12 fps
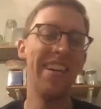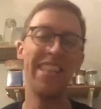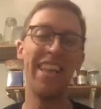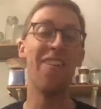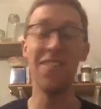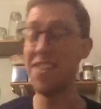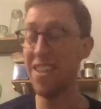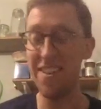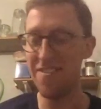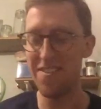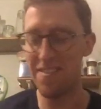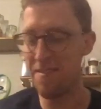It
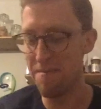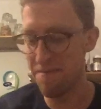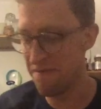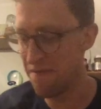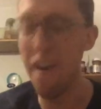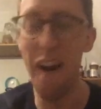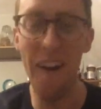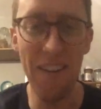was very,